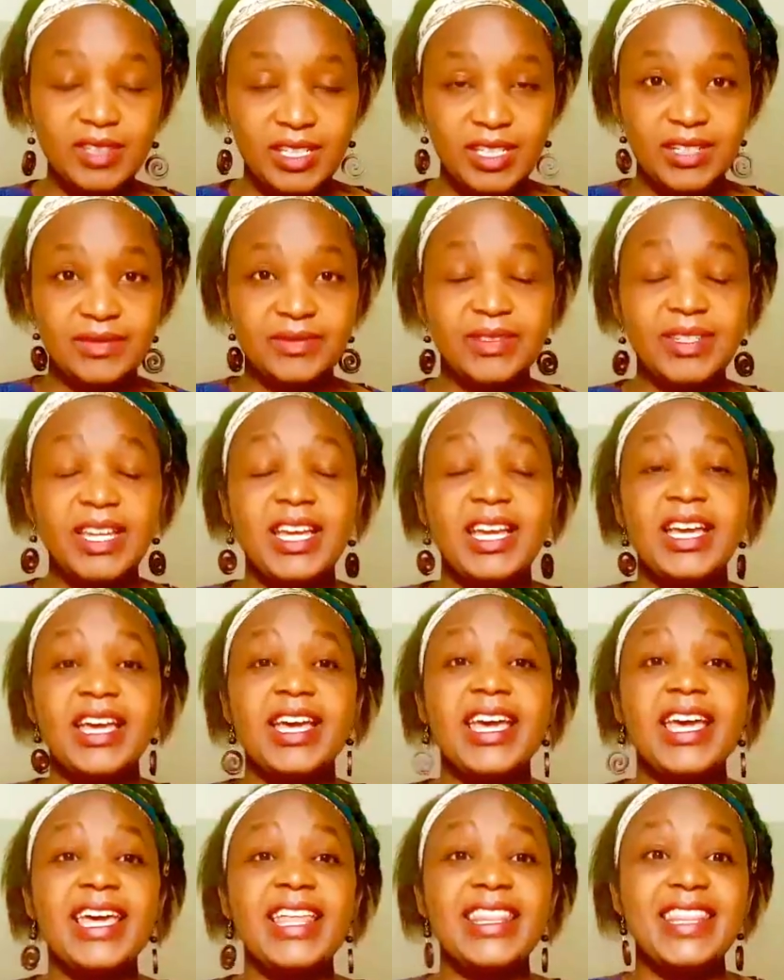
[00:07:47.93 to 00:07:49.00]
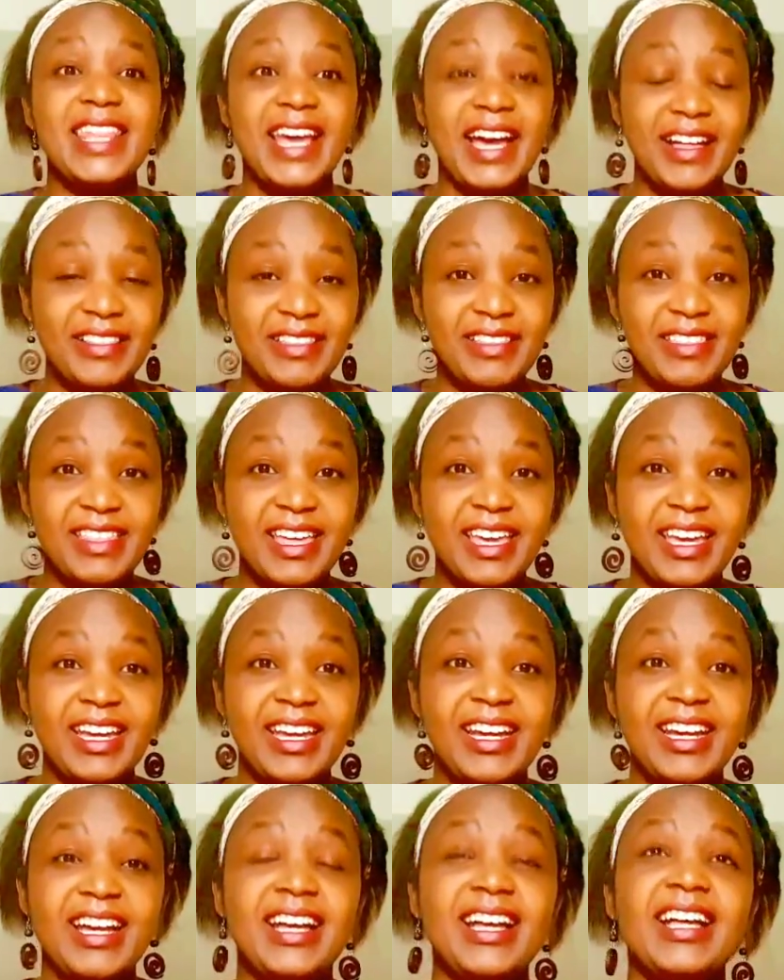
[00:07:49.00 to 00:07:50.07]
yeah and the other
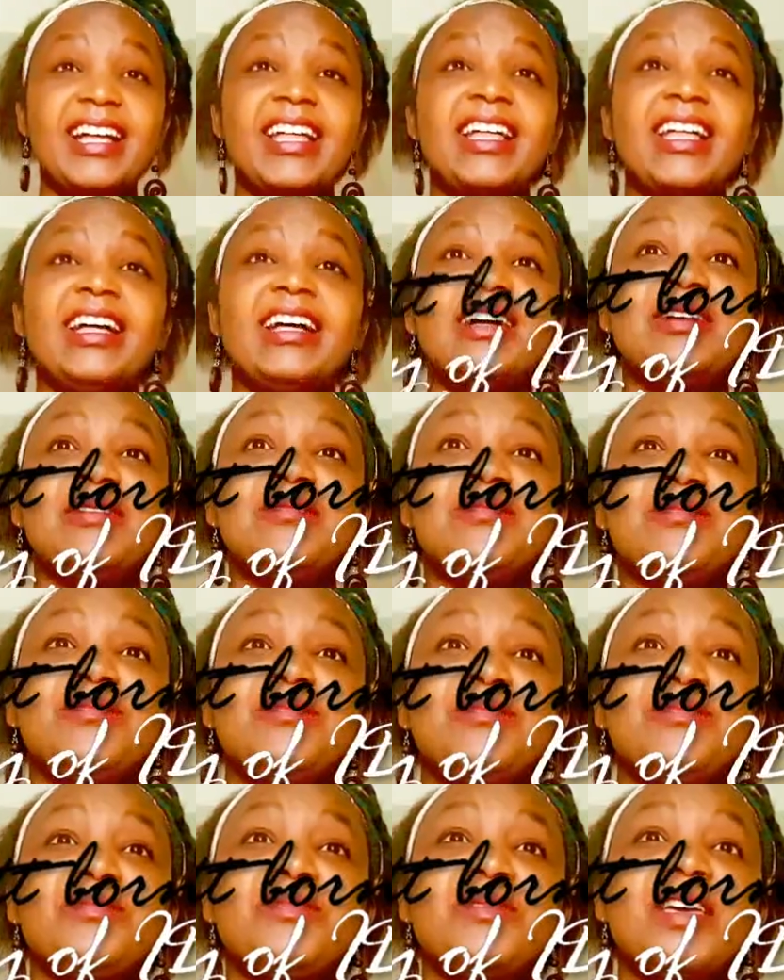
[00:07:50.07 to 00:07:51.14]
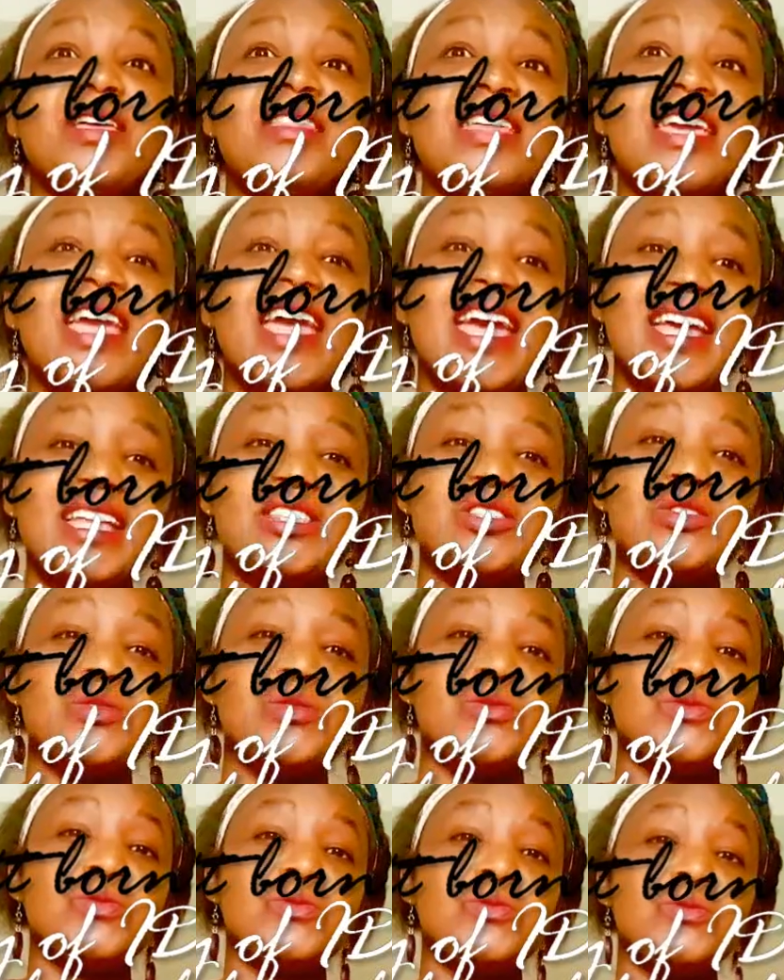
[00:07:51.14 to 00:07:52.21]
thing um, they had
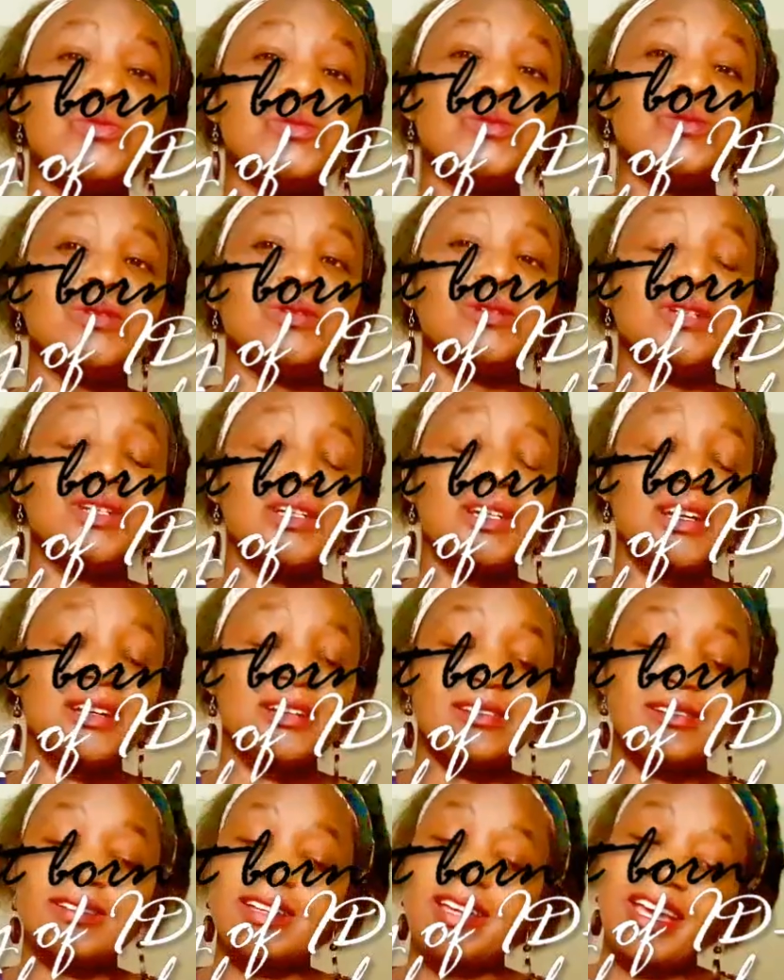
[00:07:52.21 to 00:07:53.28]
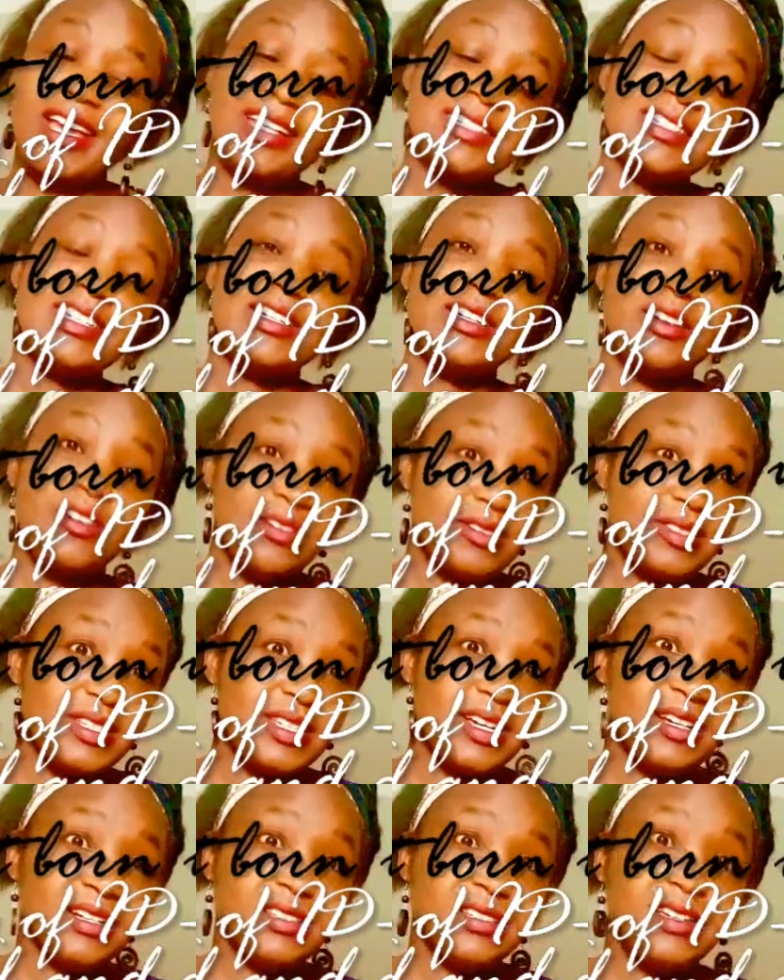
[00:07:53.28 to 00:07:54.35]
to get in
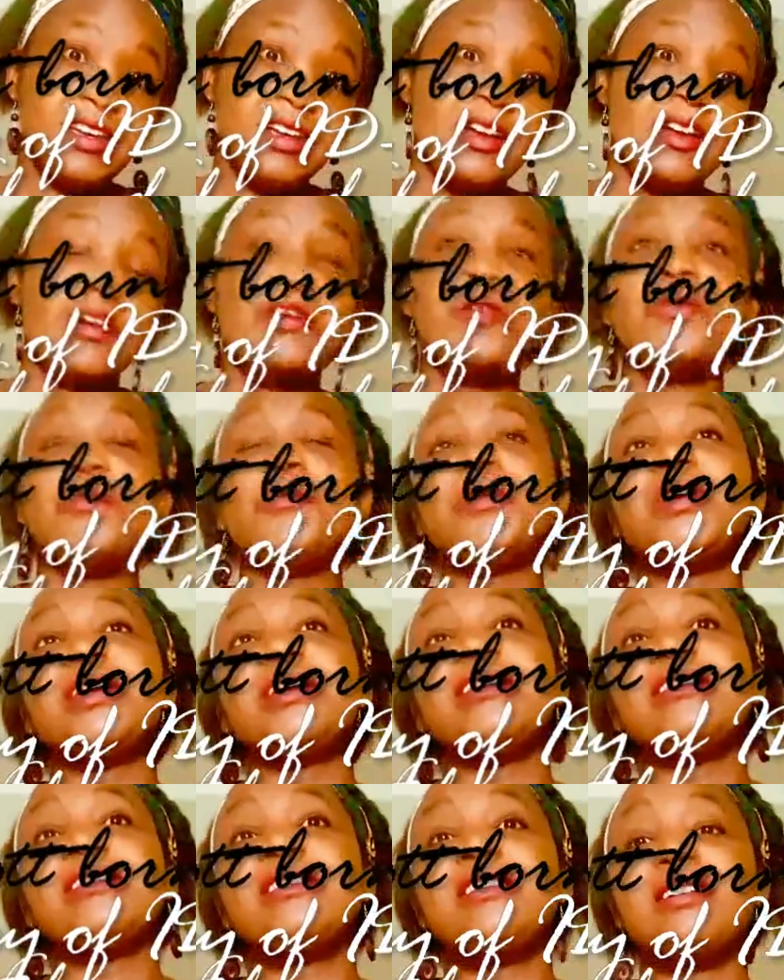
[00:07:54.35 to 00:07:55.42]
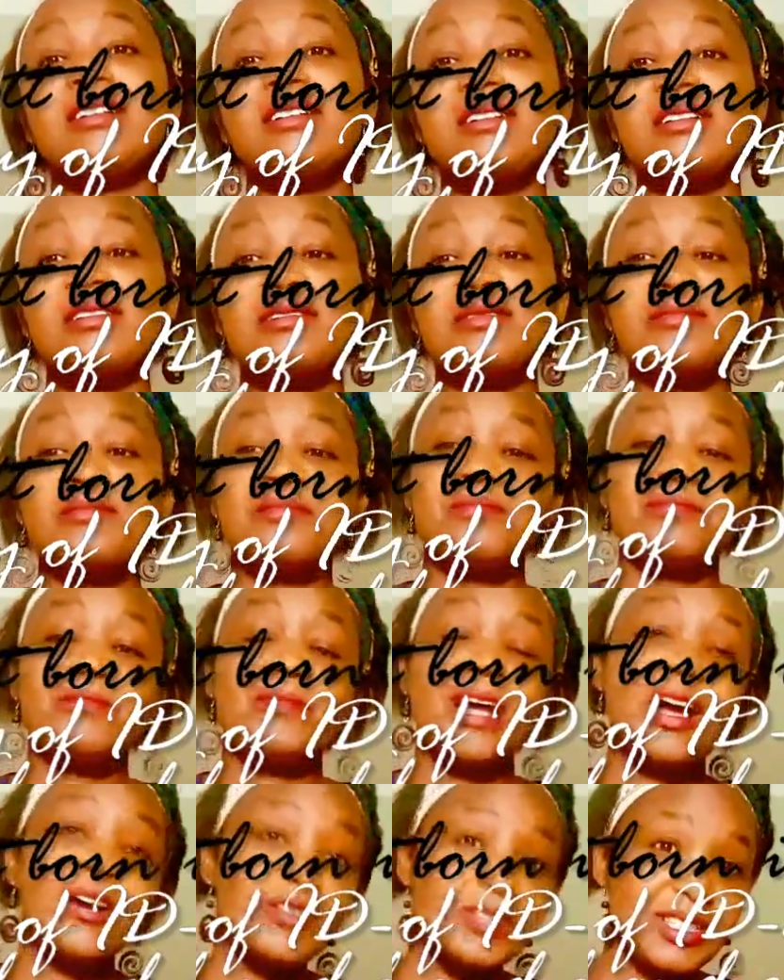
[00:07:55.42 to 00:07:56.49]
contact with the
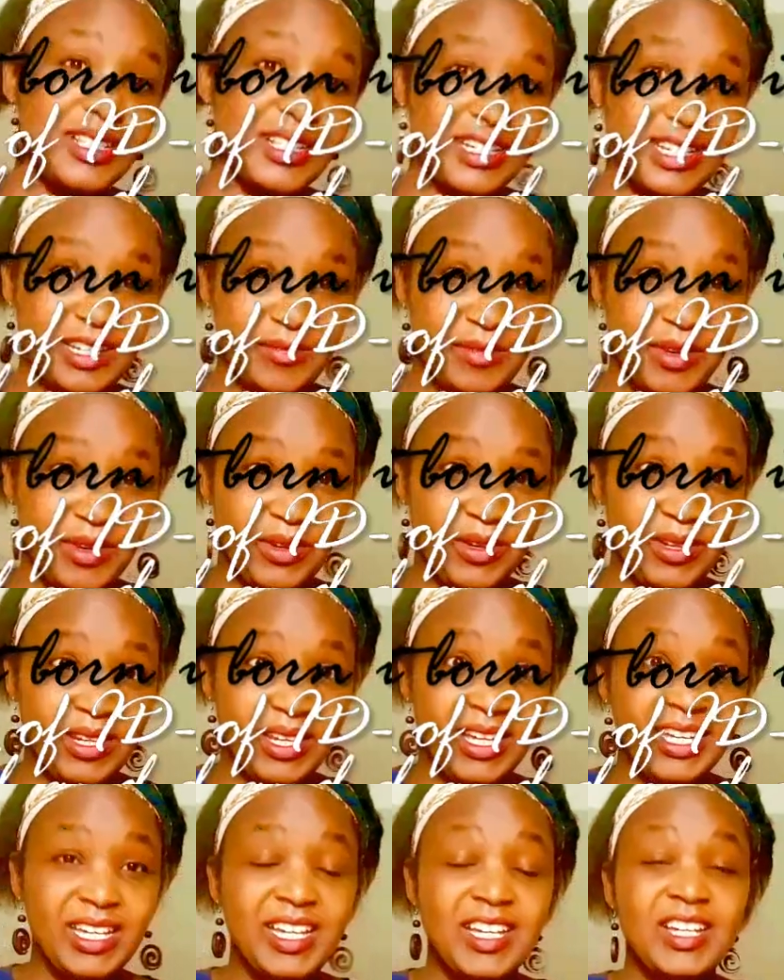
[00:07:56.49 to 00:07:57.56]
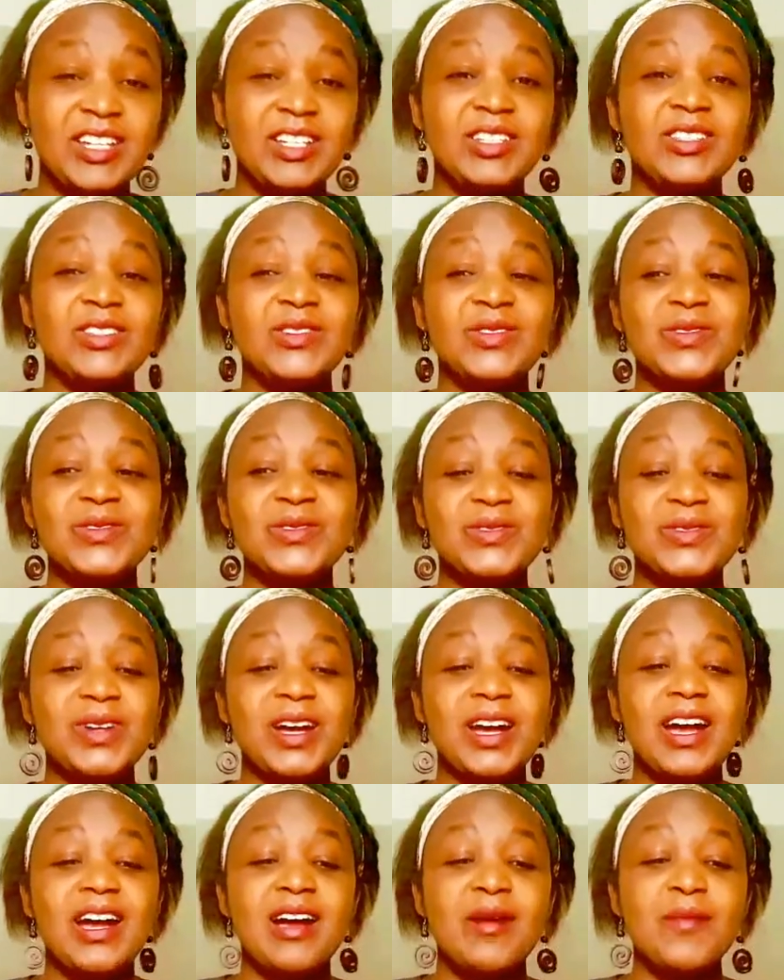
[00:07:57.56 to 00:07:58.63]
Ausländerbehörde to
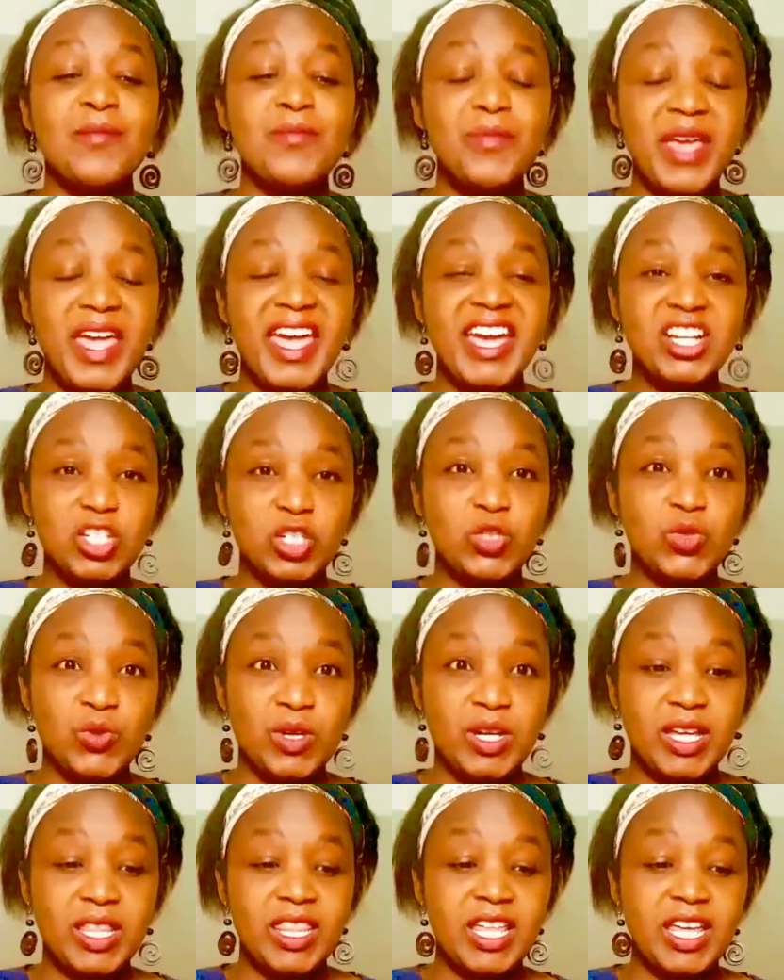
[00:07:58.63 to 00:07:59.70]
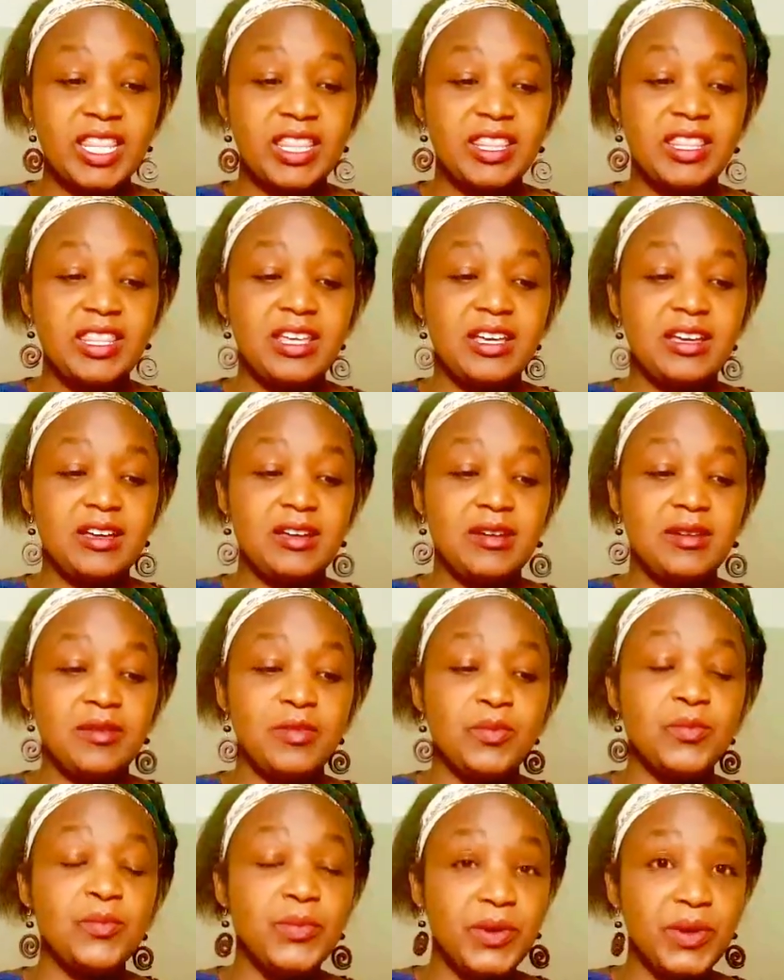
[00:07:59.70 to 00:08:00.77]
make sure that the
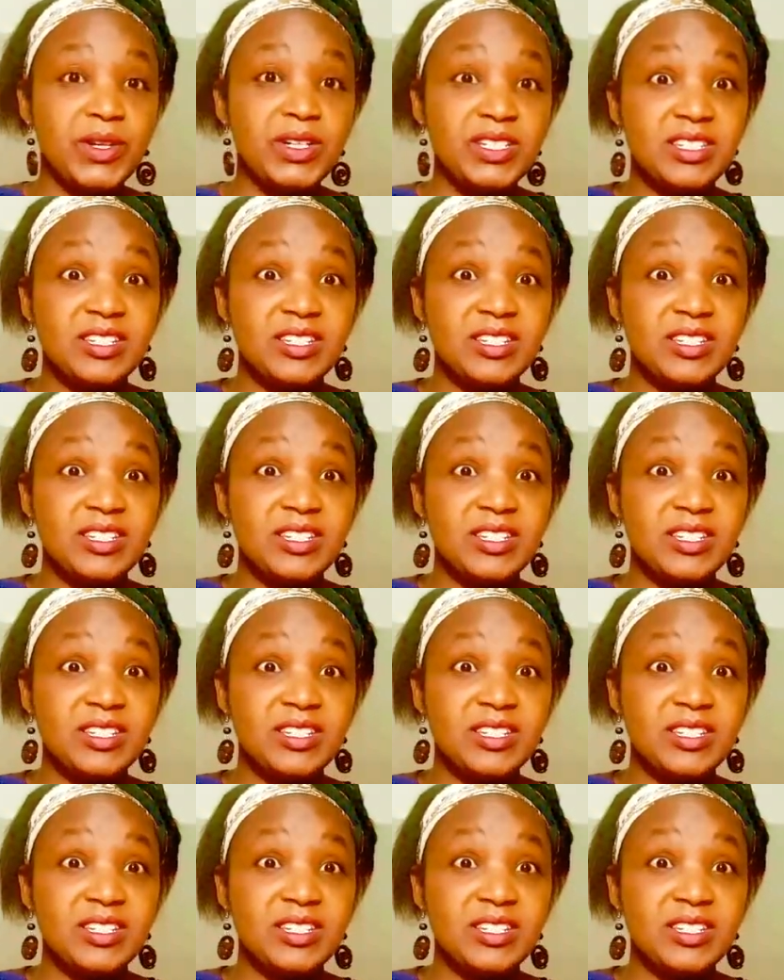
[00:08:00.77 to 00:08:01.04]
birth